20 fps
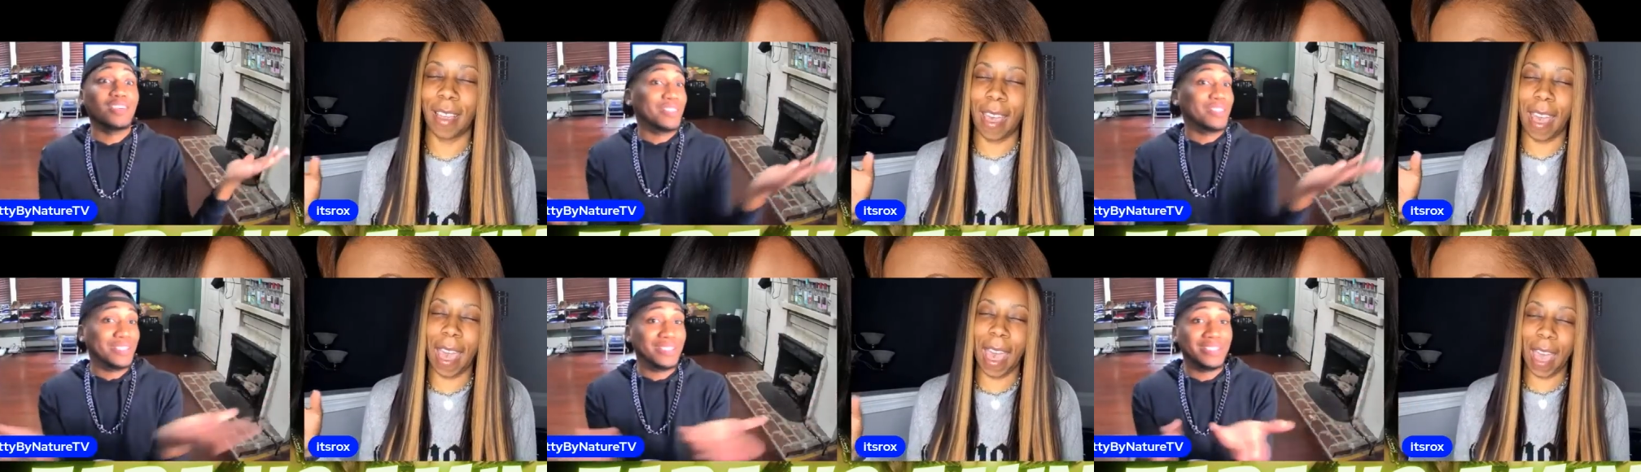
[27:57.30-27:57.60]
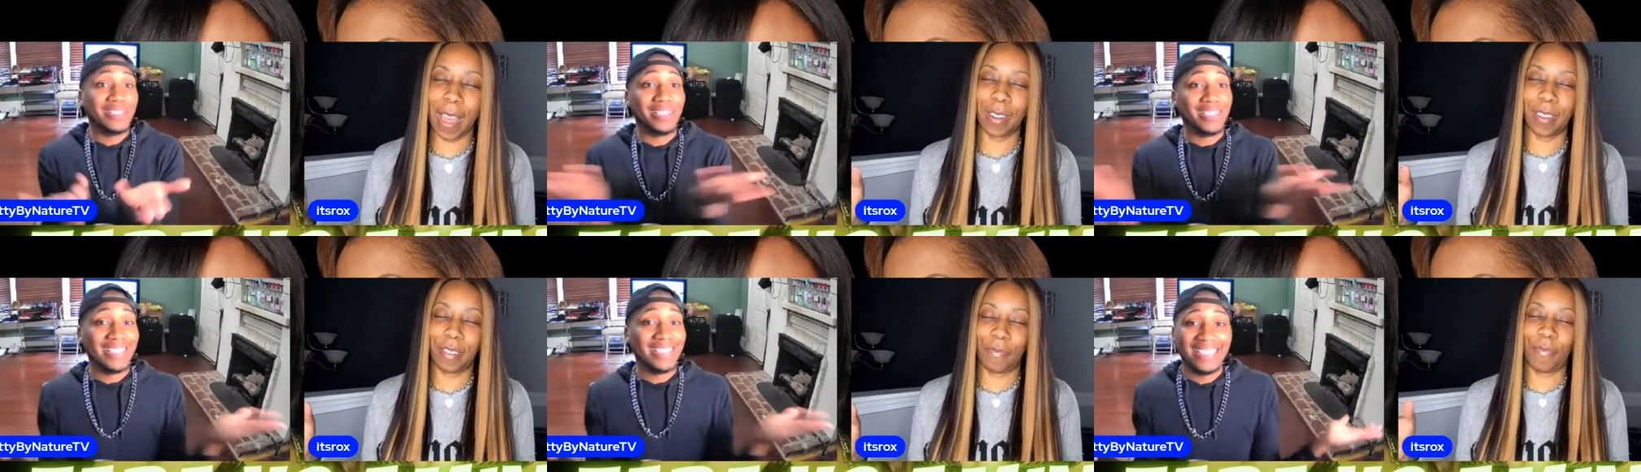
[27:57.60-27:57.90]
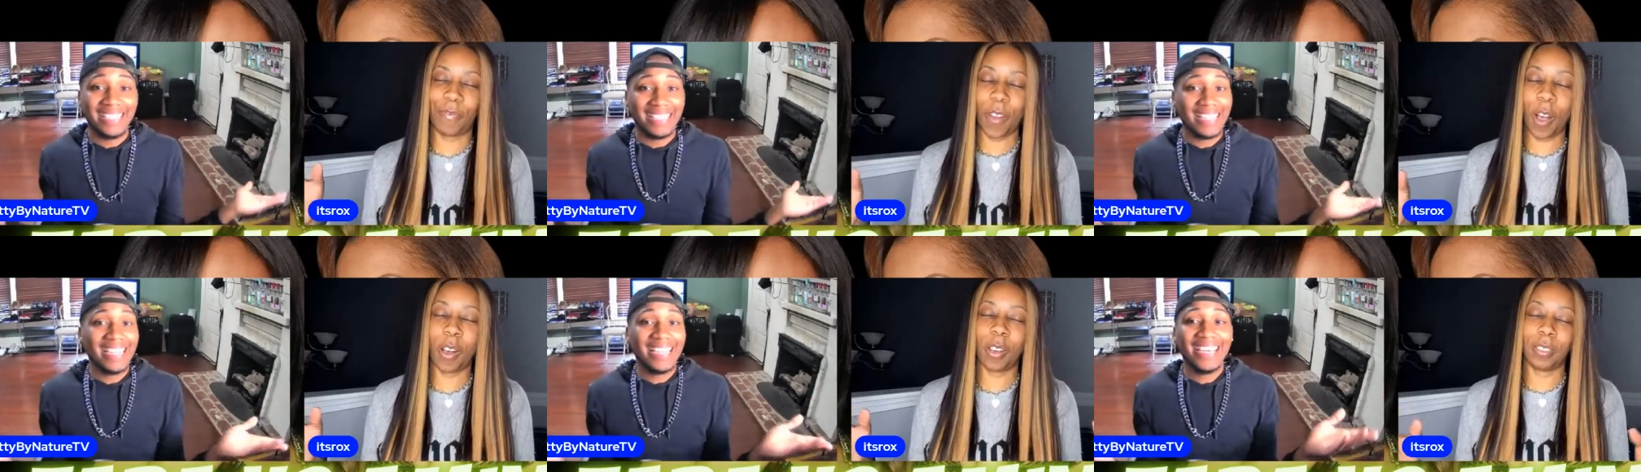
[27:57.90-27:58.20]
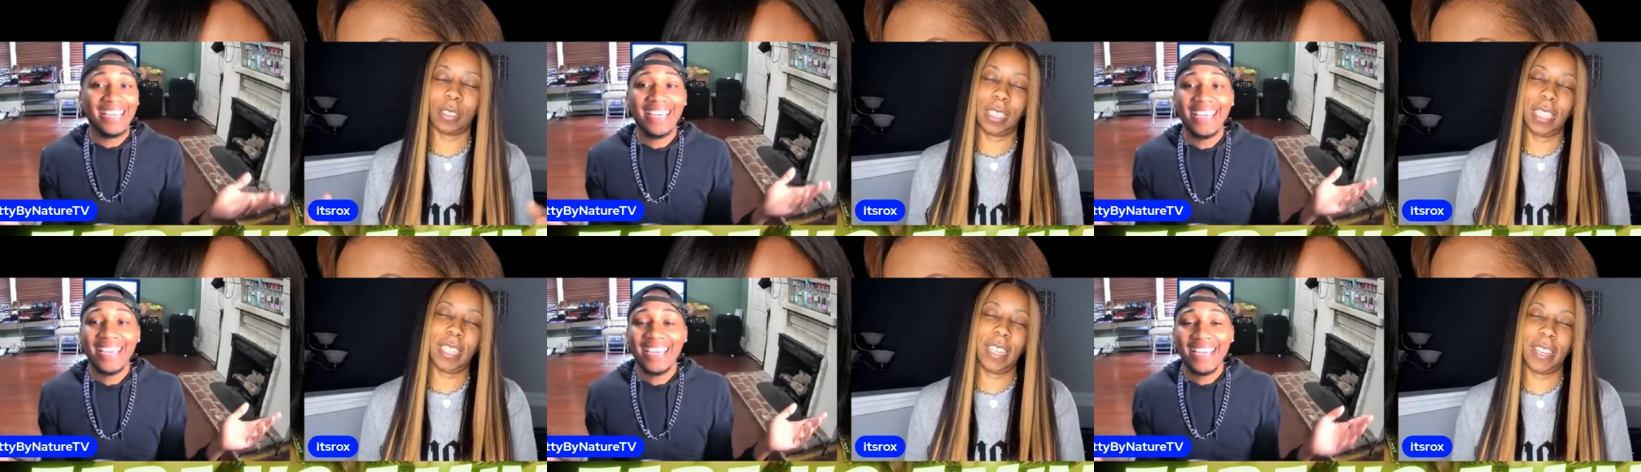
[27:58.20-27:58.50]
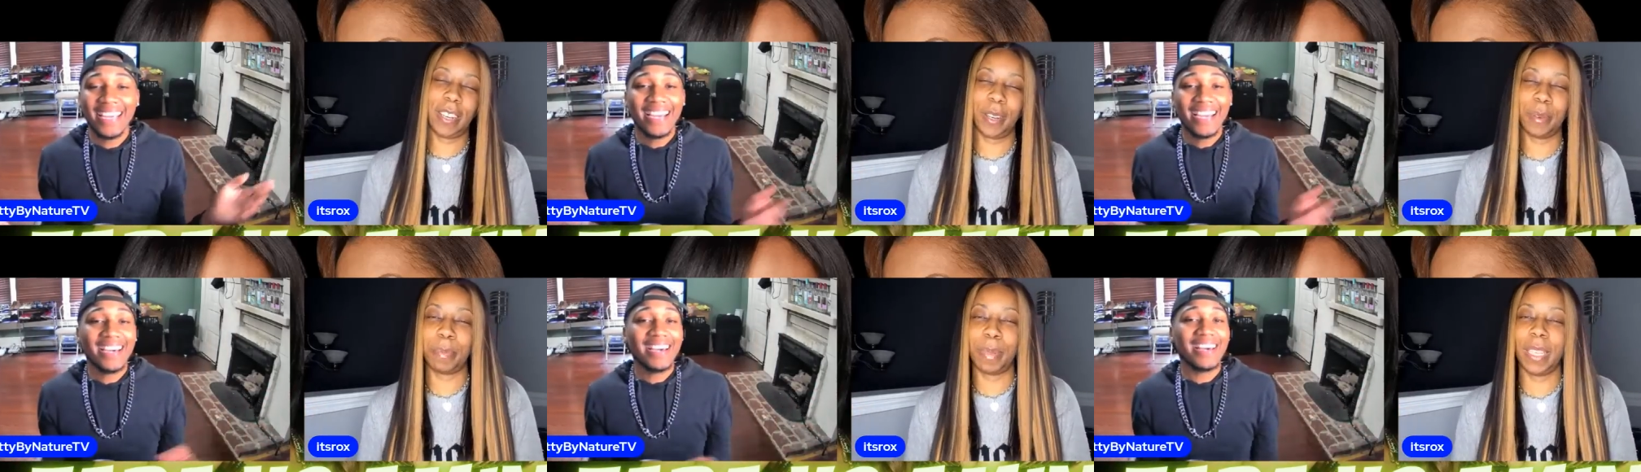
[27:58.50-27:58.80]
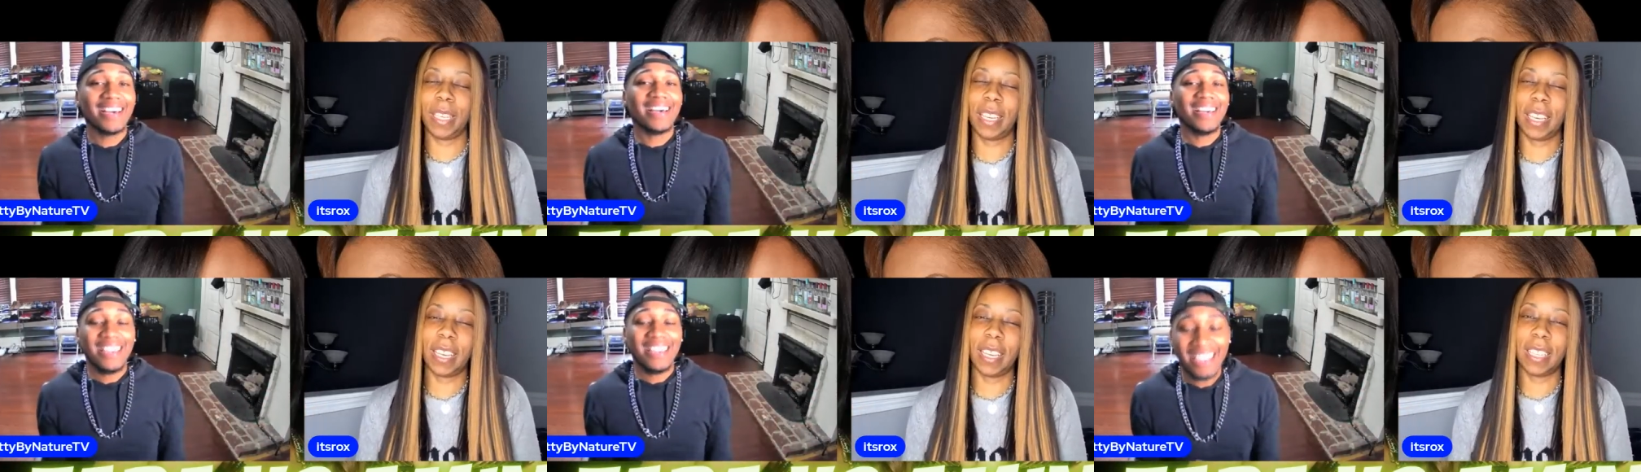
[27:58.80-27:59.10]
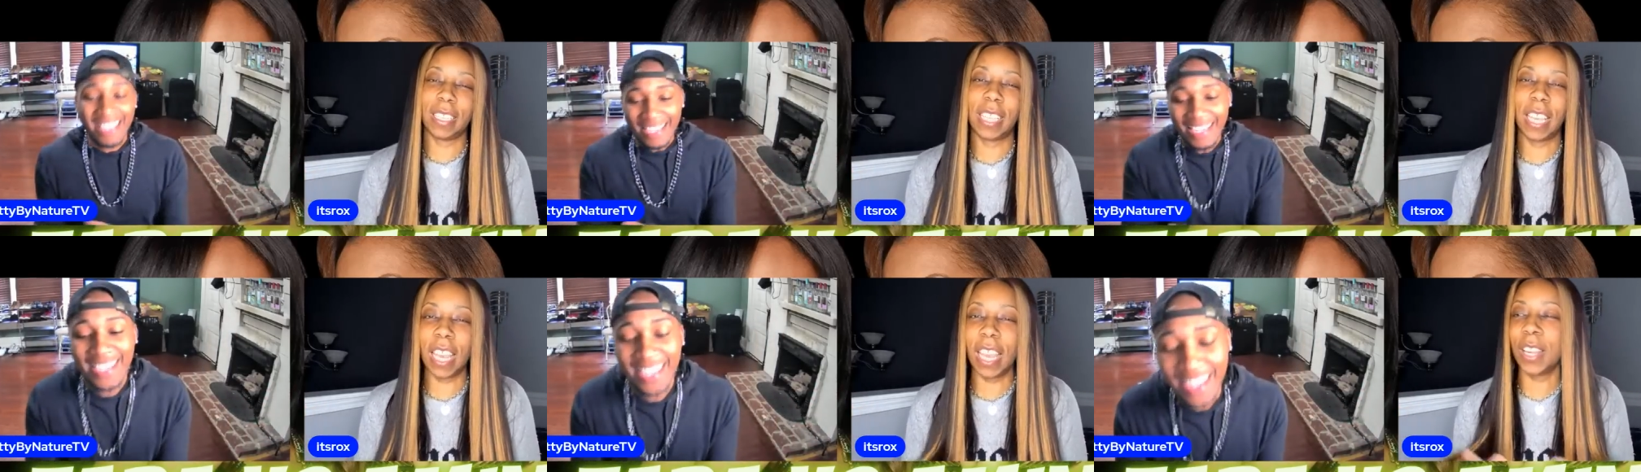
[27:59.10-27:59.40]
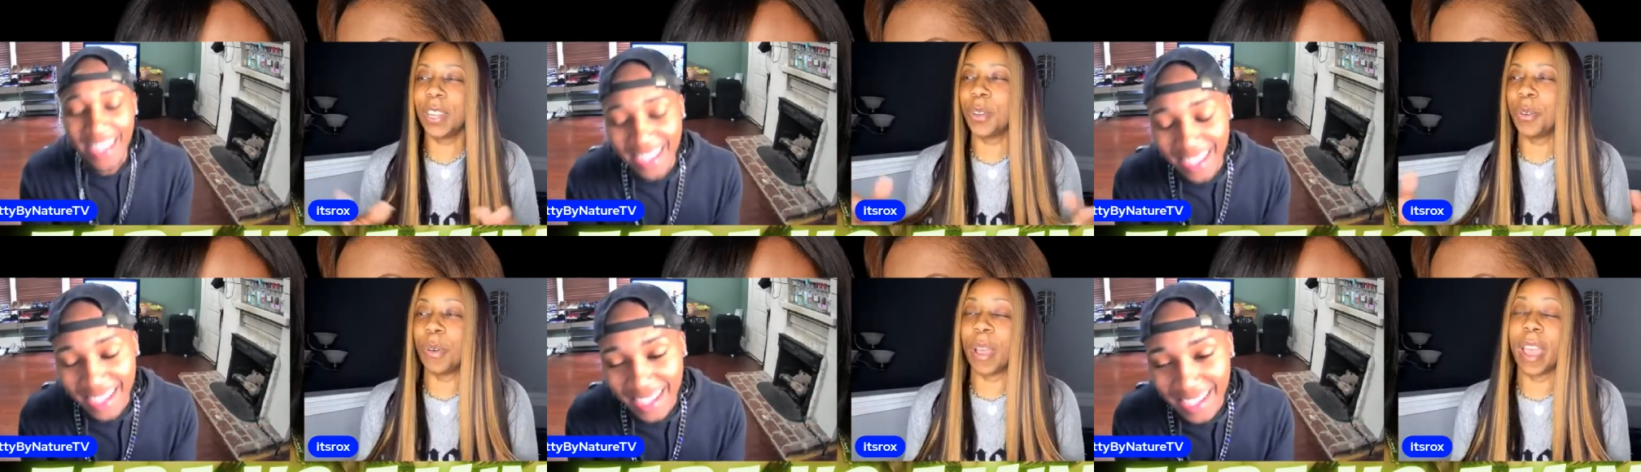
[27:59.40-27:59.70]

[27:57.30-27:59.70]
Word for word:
Speaker 1: at fault here because he knew